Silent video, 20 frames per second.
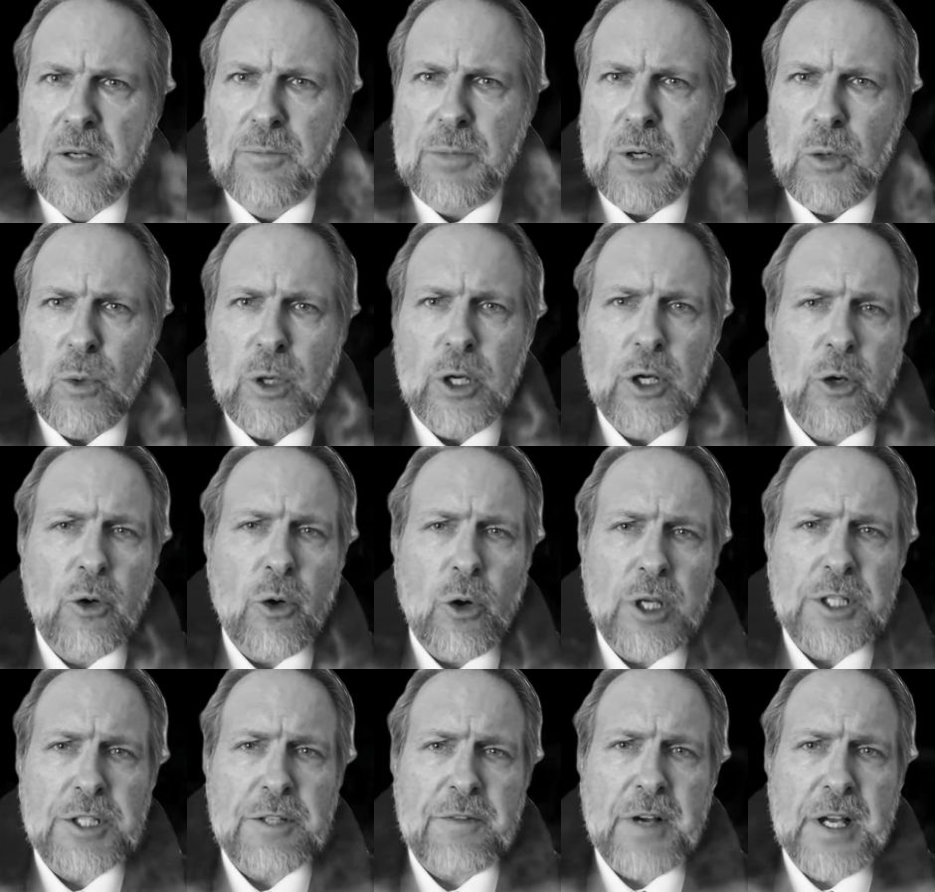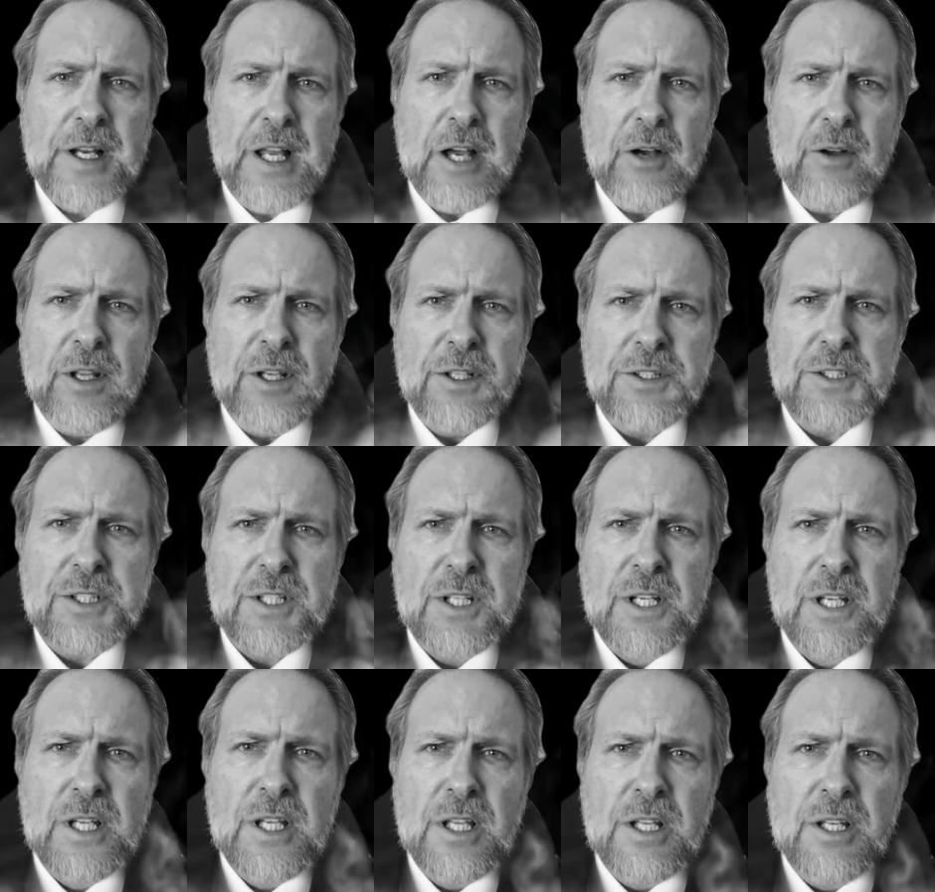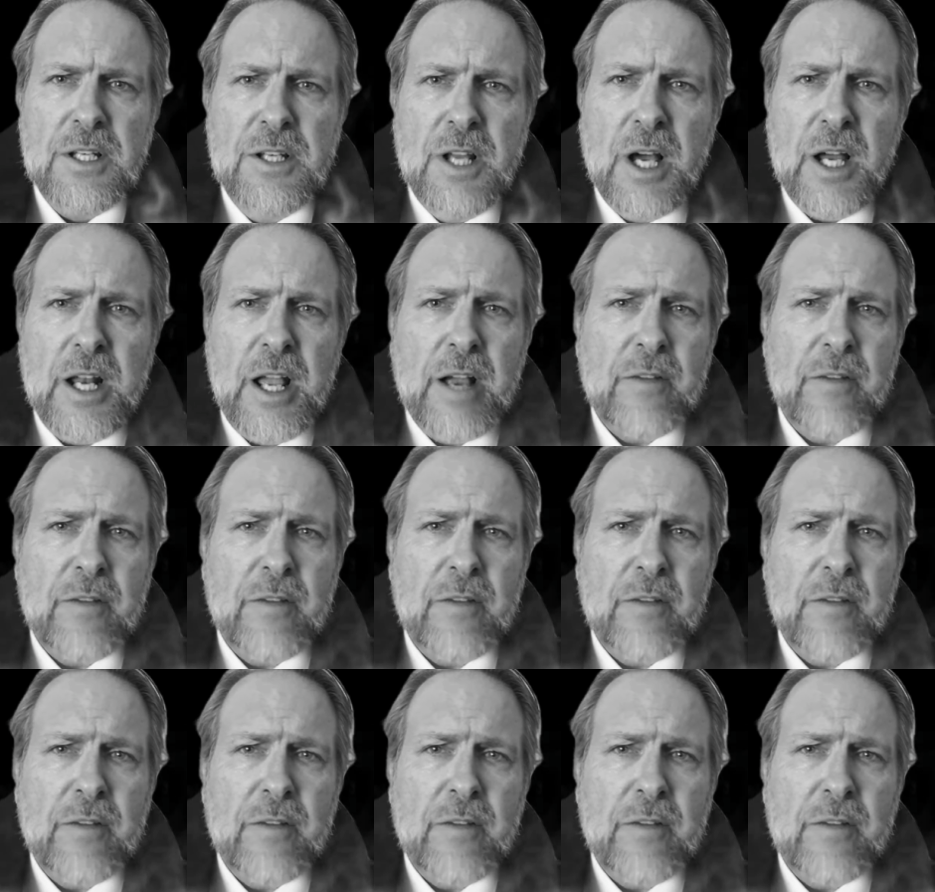but what you're going to find out is not